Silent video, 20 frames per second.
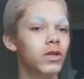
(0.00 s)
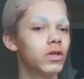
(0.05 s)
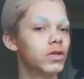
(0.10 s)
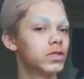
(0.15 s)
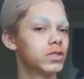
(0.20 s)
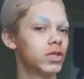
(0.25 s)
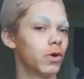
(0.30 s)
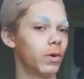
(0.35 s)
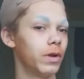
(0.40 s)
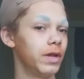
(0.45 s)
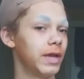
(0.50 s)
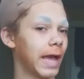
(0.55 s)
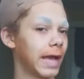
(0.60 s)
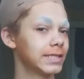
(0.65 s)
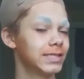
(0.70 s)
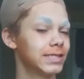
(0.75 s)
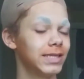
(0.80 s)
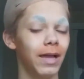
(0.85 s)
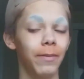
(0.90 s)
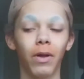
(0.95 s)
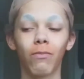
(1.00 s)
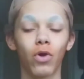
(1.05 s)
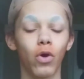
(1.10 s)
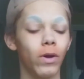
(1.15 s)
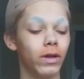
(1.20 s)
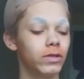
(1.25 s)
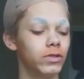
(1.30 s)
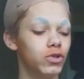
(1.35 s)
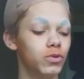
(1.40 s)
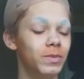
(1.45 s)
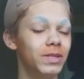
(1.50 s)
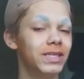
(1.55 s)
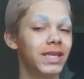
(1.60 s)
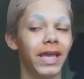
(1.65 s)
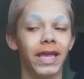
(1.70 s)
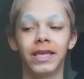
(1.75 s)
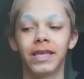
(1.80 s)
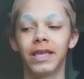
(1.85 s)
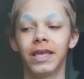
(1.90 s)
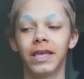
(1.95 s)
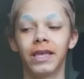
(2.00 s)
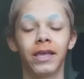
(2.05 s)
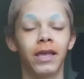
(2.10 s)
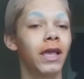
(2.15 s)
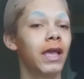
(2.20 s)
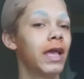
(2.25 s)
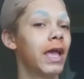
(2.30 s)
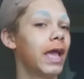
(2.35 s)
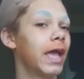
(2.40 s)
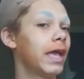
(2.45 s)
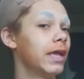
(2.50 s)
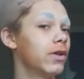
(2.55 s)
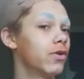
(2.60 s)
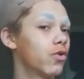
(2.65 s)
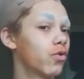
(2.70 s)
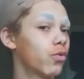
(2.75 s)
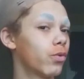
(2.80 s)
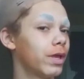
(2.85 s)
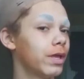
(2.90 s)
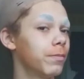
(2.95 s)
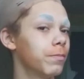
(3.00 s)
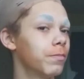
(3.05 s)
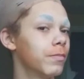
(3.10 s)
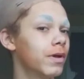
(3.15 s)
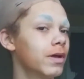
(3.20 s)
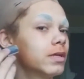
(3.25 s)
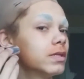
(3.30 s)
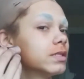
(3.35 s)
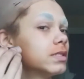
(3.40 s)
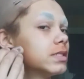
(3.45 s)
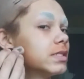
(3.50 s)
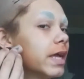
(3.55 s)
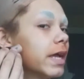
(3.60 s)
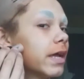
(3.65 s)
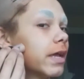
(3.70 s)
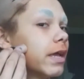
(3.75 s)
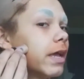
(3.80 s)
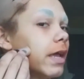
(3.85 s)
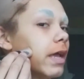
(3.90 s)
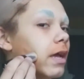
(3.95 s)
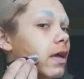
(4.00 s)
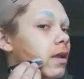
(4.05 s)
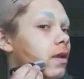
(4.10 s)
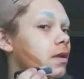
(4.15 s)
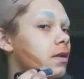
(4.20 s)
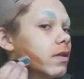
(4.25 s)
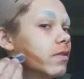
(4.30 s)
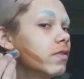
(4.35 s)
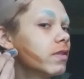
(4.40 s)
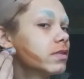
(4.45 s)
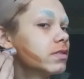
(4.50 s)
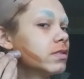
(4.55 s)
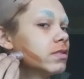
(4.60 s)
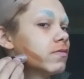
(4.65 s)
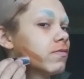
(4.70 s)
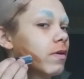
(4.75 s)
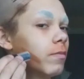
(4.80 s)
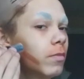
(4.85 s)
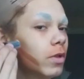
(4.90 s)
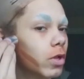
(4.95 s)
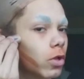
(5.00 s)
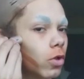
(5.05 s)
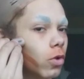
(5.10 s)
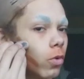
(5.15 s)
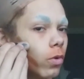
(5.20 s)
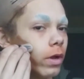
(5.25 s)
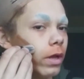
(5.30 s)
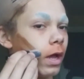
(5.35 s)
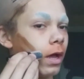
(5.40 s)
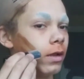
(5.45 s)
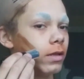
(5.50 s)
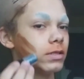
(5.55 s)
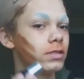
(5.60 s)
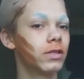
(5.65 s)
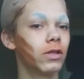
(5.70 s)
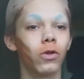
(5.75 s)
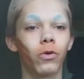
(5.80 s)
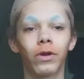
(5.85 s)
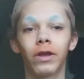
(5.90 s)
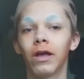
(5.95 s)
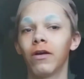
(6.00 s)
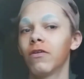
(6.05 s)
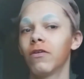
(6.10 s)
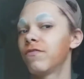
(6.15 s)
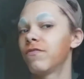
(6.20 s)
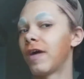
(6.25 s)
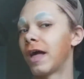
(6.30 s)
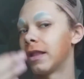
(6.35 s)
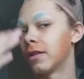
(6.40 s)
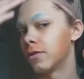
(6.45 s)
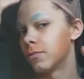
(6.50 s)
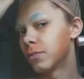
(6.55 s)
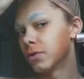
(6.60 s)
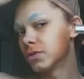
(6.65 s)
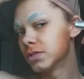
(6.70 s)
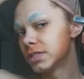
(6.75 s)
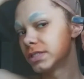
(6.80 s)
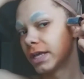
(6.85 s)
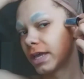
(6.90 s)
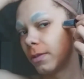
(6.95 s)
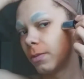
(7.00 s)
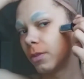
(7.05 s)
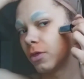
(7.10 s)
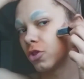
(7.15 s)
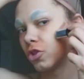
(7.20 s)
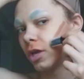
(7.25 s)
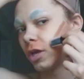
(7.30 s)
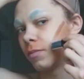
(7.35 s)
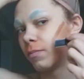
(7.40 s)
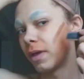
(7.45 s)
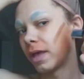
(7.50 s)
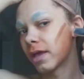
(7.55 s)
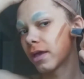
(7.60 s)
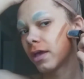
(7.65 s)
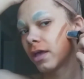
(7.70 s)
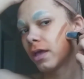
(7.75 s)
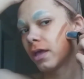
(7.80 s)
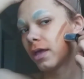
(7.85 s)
So next up, I'm going to be taking a cream stick, and this is from L'Oreal. It's the L'Oreal Fallible Stick in the shade Mink.